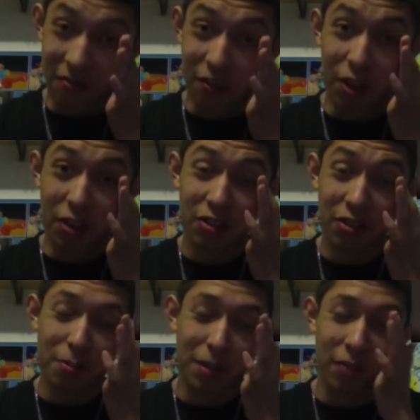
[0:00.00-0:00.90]
First
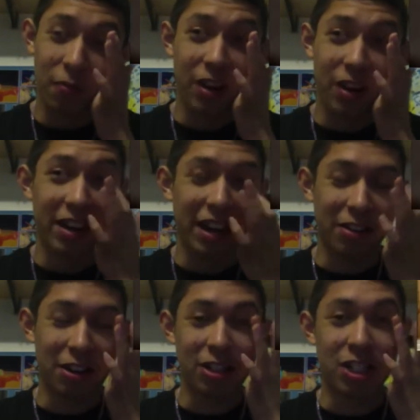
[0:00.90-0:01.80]
your best friend, and now
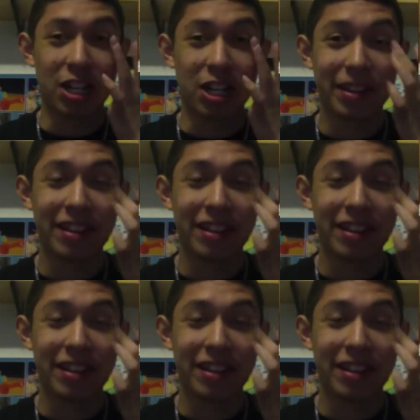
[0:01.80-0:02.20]
you're arch enemy.